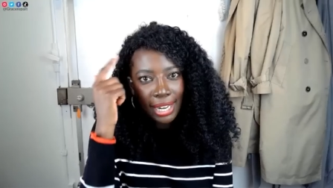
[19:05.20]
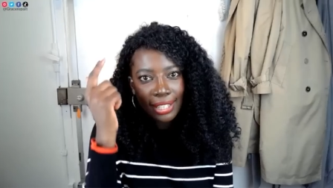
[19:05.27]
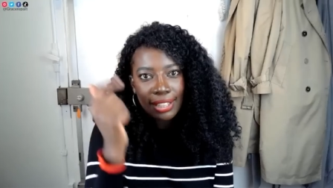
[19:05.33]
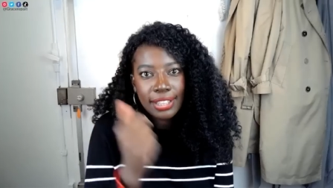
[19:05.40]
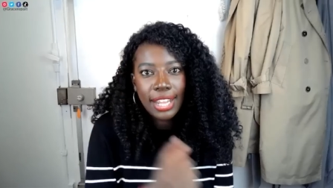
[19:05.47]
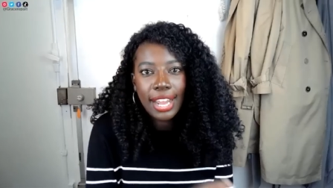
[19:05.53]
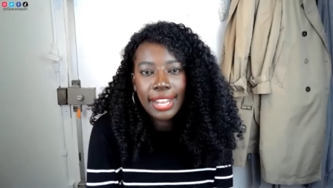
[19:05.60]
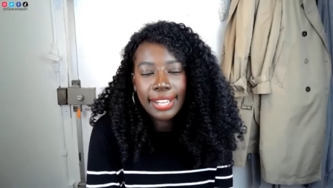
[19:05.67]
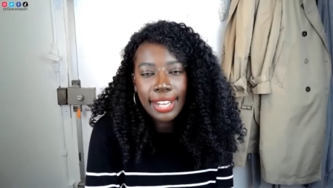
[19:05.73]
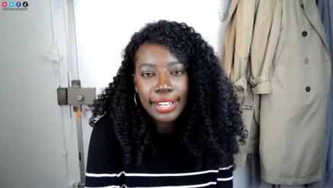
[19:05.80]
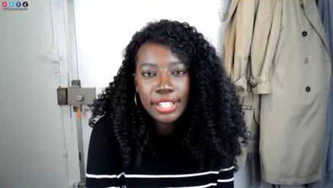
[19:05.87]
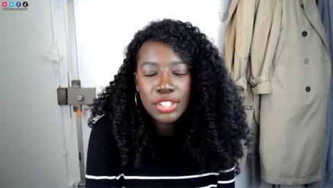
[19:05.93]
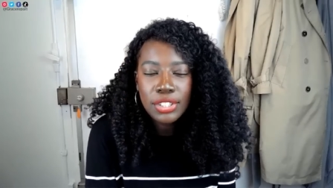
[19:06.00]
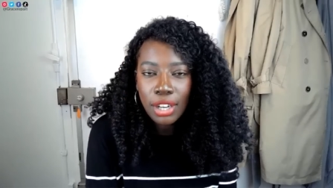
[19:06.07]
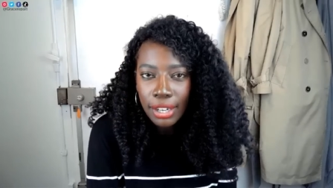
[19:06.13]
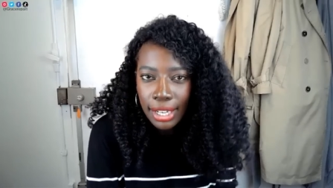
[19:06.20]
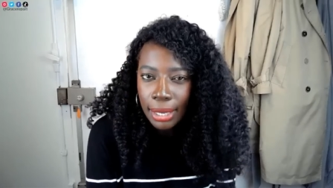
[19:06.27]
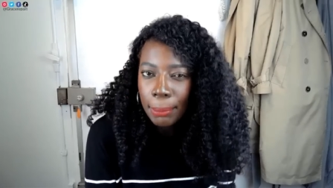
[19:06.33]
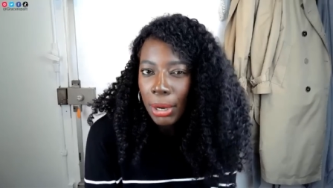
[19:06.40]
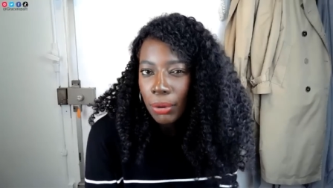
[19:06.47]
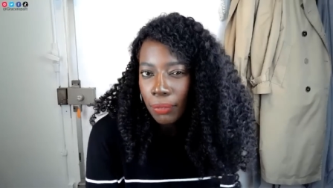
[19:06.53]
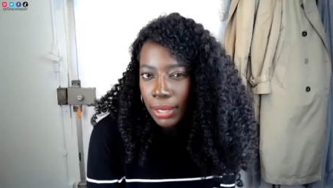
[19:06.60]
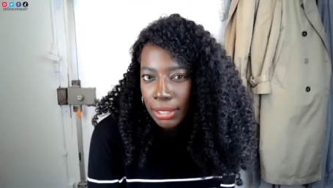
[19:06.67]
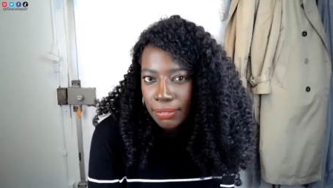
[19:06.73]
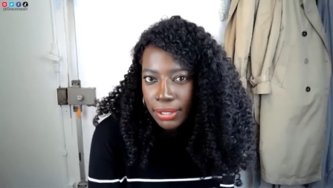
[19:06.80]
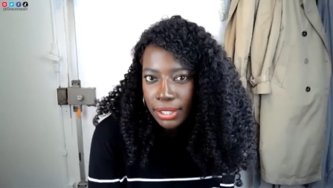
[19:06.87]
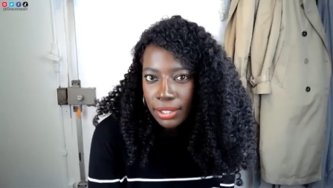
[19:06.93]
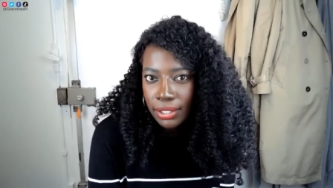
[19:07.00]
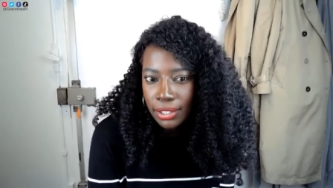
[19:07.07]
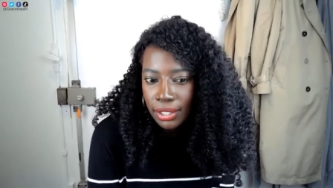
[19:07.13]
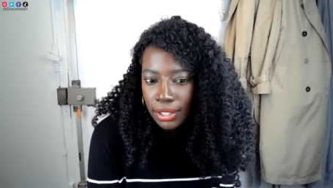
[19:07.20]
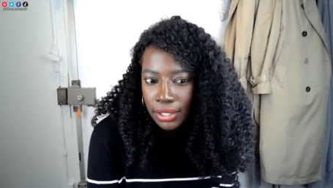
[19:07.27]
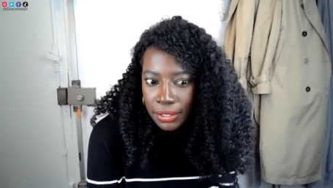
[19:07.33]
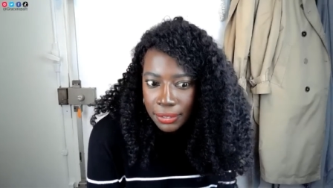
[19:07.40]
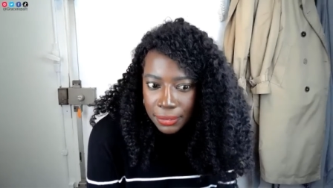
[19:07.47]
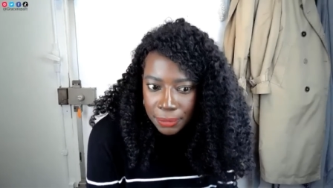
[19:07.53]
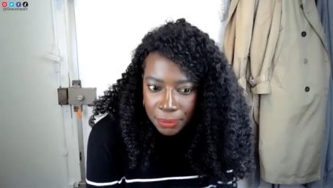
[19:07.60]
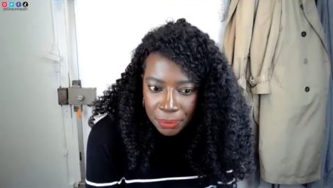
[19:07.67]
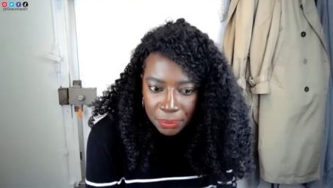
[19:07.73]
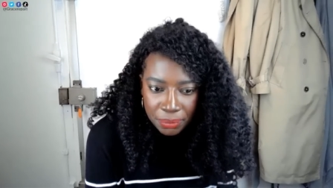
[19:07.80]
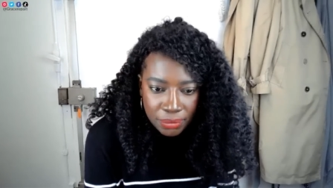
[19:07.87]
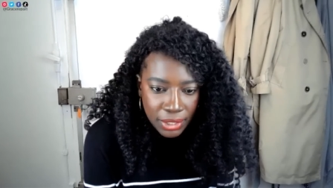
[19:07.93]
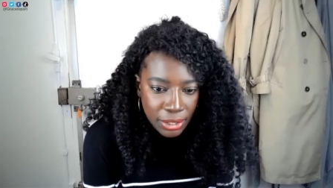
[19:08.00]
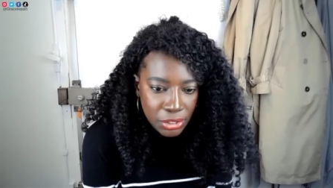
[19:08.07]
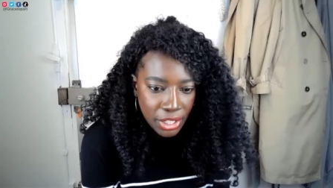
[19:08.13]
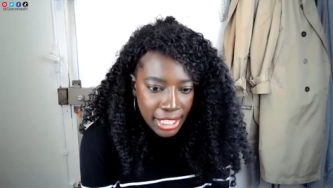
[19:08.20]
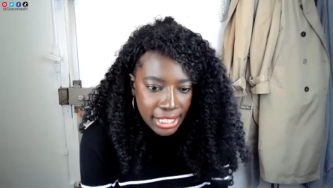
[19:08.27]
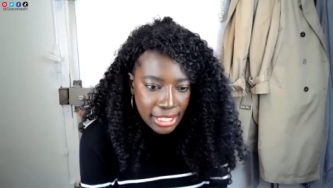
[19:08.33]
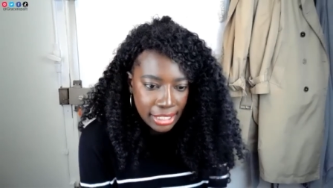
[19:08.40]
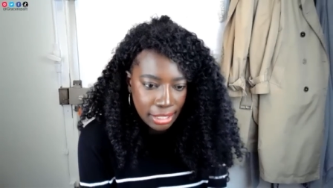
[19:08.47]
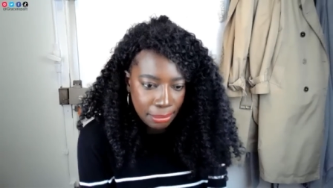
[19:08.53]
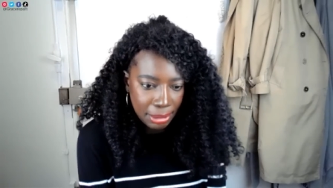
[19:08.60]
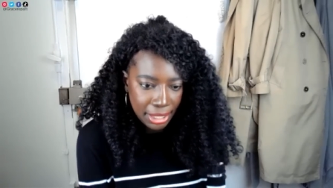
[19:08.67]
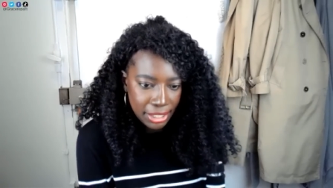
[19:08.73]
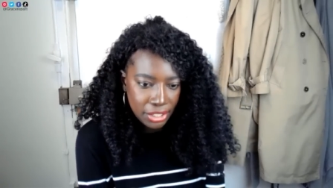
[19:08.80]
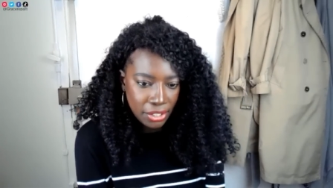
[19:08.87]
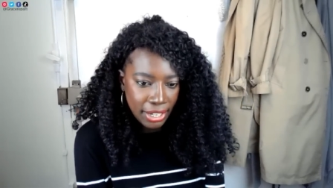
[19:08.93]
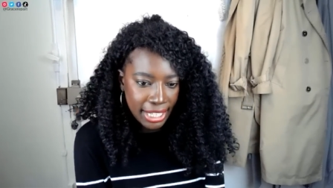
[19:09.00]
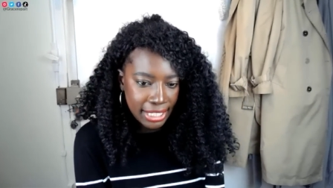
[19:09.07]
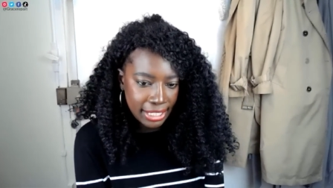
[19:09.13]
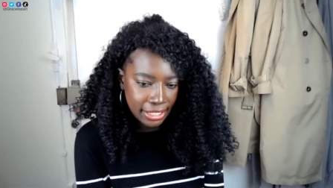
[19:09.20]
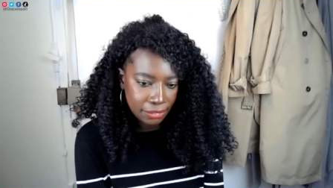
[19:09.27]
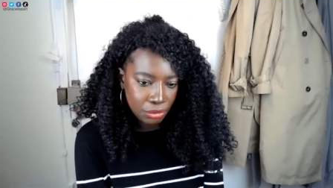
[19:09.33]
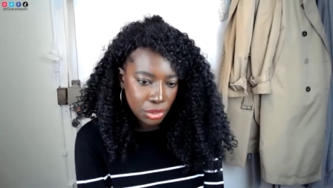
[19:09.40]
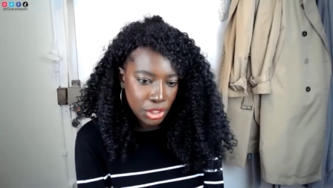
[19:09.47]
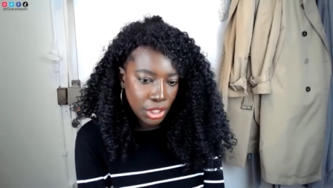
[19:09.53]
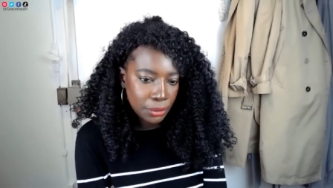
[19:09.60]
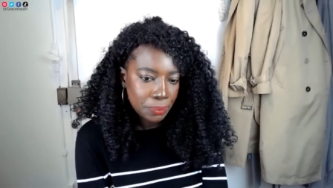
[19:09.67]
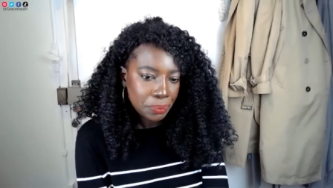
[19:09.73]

that again he's talking about Raven. It's crazy to me. It's crazy. So